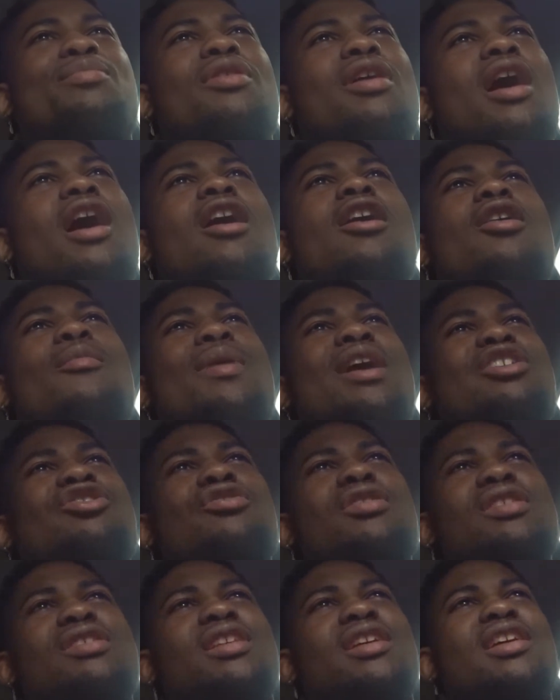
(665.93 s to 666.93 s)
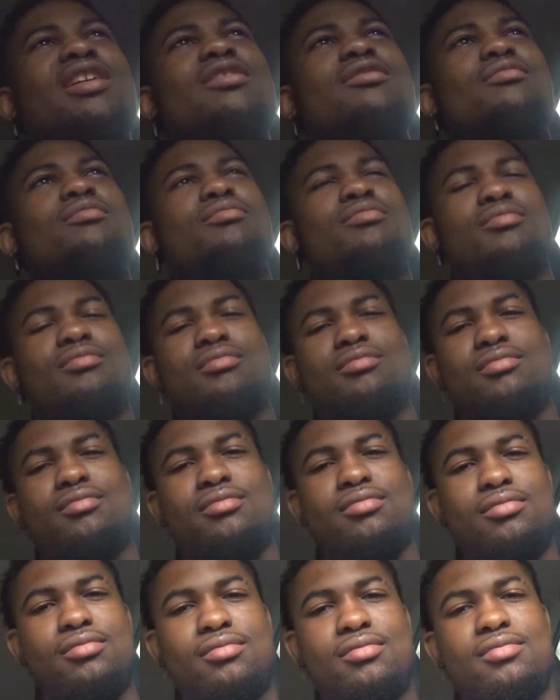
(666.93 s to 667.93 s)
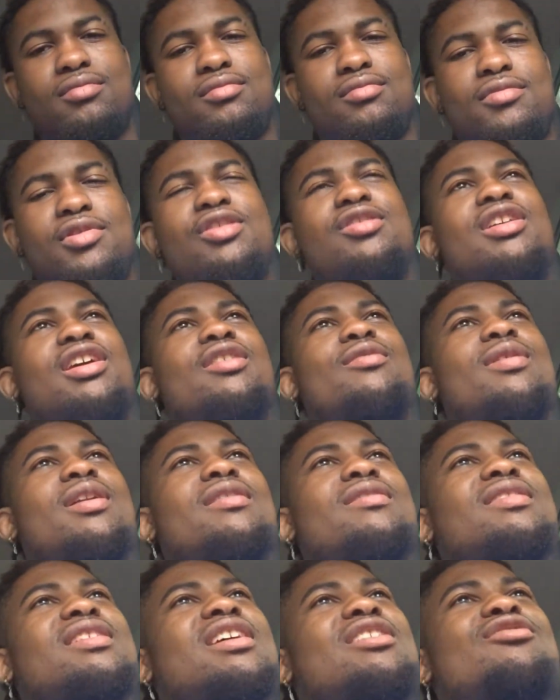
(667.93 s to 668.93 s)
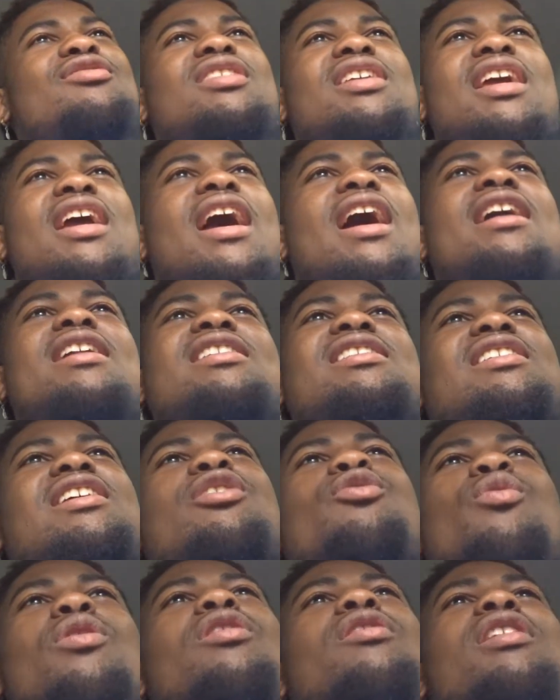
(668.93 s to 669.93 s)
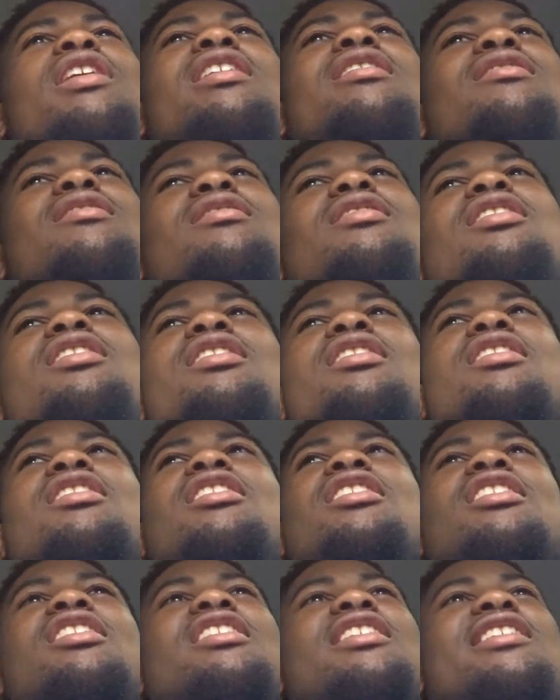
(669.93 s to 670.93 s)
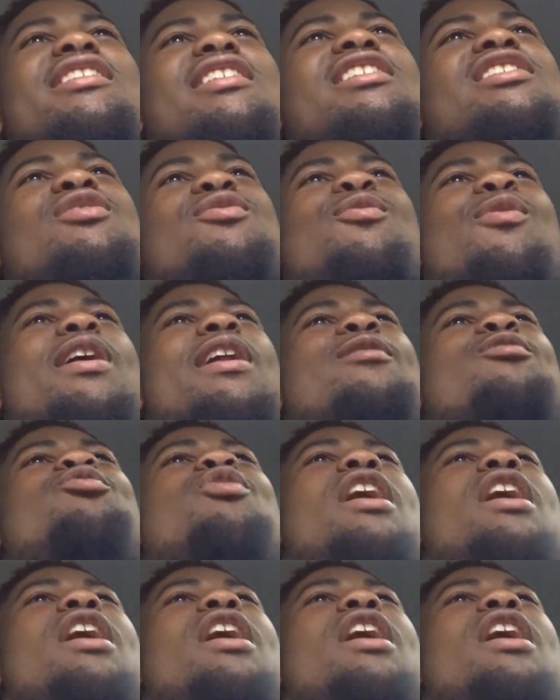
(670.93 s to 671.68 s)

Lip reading: put all my trust in him. You did what I'm saying? You see how this shit work now? This is what I'm